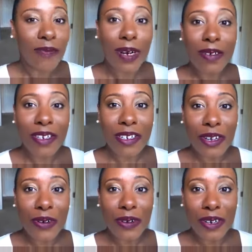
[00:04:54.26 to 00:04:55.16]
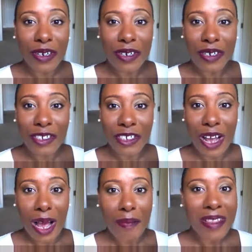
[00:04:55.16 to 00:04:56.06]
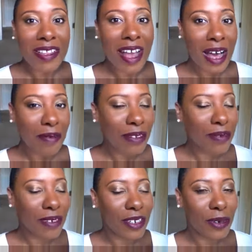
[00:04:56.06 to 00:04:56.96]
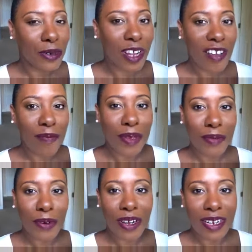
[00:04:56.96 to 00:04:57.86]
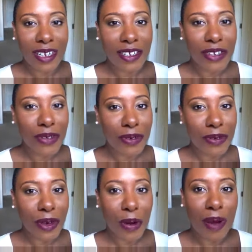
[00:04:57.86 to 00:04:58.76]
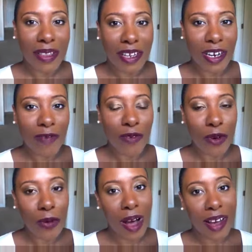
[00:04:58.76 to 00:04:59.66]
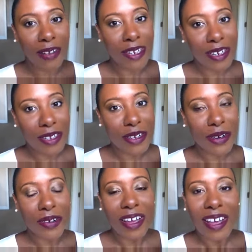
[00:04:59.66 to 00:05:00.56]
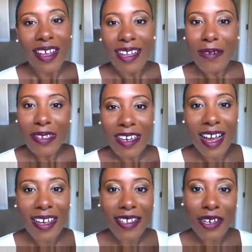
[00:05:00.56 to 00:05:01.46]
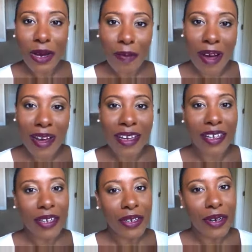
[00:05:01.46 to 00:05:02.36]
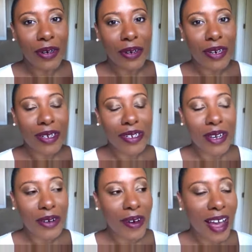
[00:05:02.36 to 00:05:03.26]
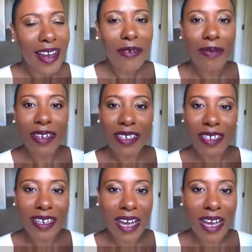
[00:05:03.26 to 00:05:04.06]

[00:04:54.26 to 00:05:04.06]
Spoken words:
frozen yogurt shop, and that was really cool. I've been wanting to go by there for a while now, so that was nice to go by and get yogurt. So I had a really good